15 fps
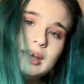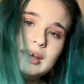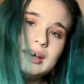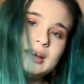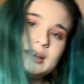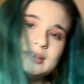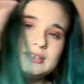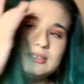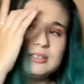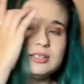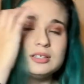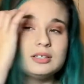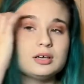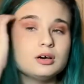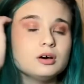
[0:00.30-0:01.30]
guys,
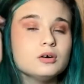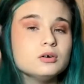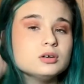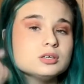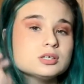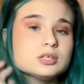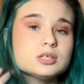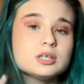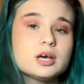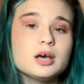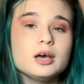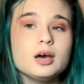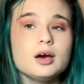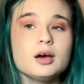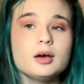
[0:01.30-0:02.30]
so
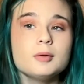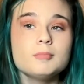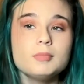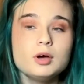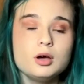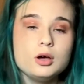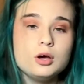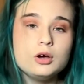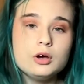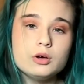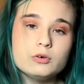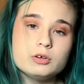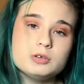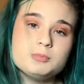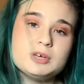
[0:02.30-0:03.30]
today I'm
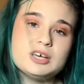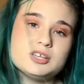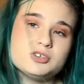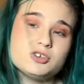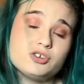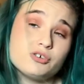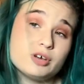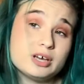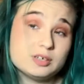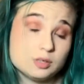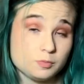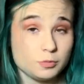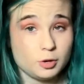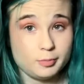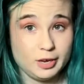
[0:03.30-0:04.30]
going to be answering you guys'
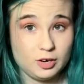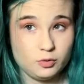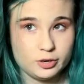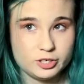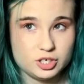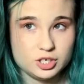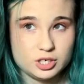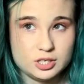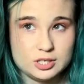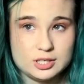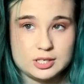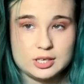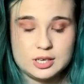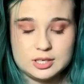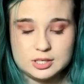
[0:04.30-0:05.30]
mermaid
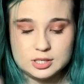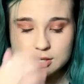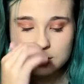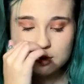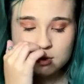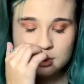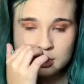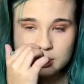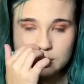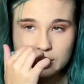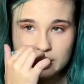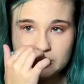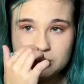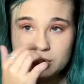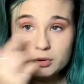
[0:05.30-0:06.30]
questions. And so
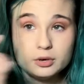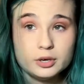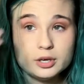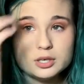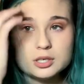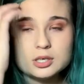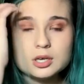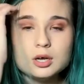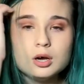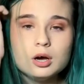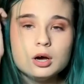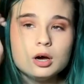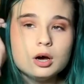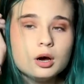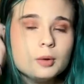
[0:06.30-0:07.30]
I put
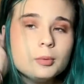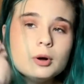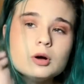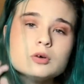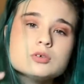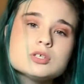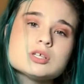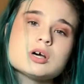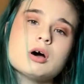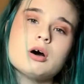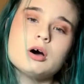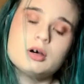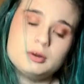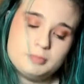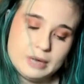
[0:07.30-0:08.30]
a post
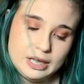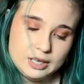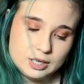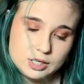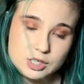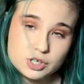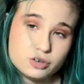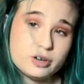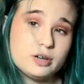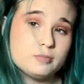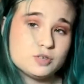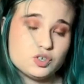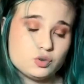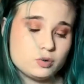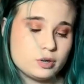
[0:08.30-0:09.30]
on my Instagram
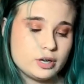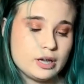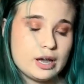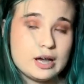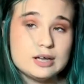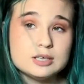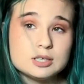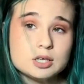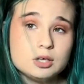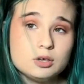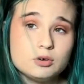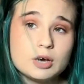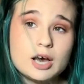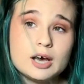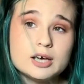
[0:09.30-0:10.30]
story asking you
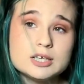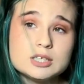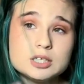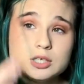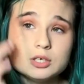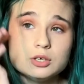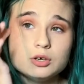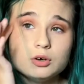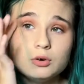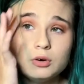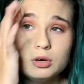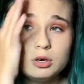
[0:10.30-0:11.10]
guys to